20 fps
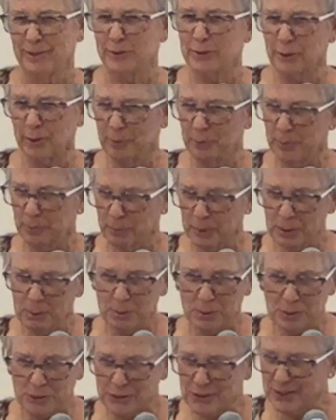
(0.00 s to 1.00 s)
So we
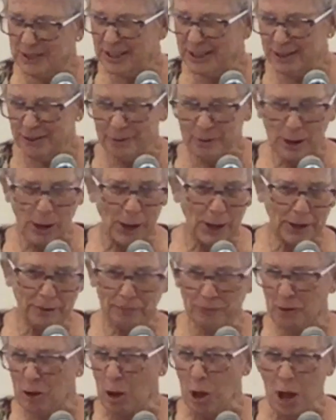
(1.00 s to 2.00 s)
were still
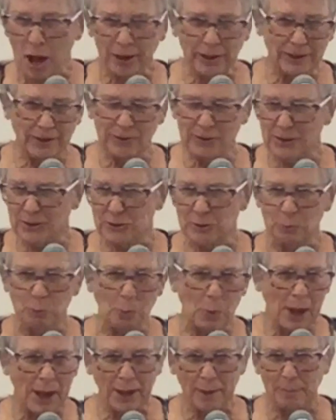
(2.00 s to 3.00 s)
kind of caught in this
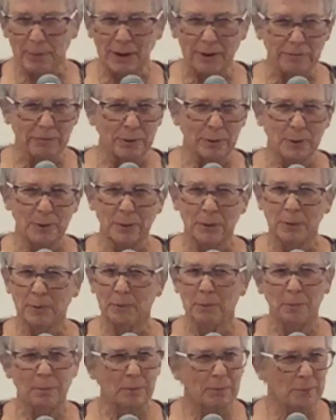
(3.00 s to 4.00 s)
web of,
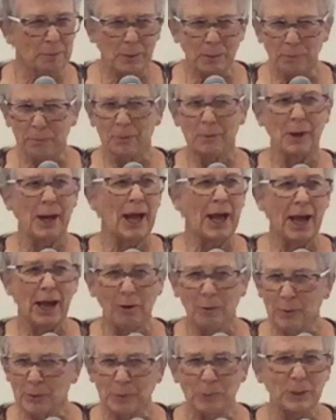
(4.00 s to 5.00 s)
well,
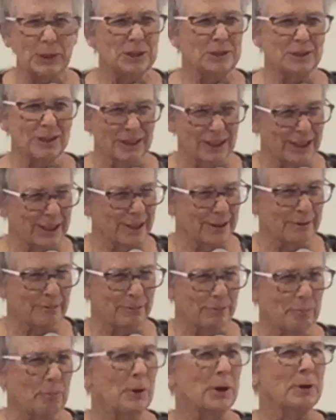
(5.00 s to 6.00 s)
how are we to
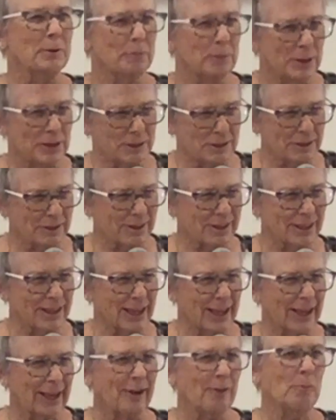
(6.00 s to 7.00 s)
live? What are we to
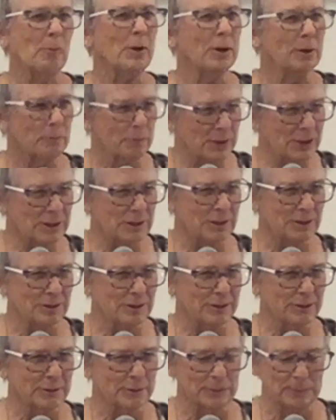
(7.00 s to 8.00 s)
think? What are we to
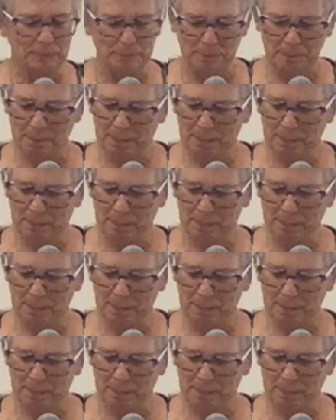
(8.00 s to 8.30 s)
do?